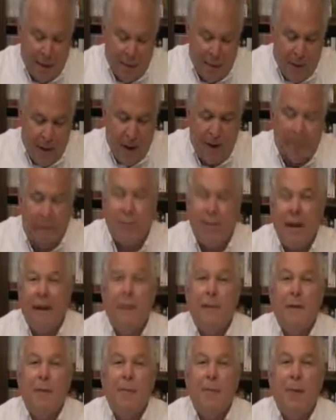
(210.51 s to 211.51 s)
about
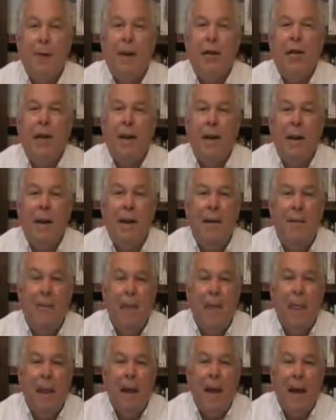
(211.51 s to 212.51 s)
flexibility
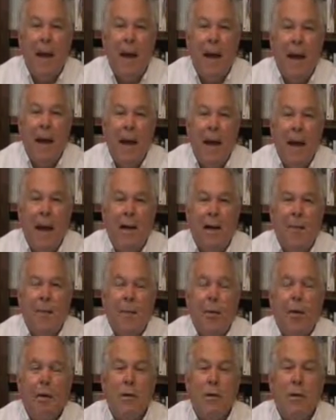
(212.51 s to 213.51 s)

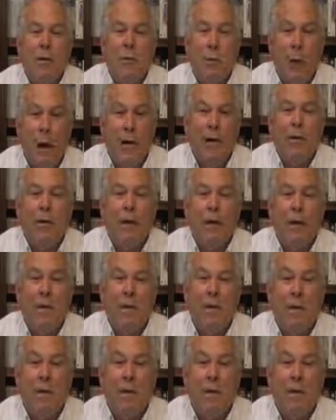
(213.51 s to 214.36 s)
and persuasion.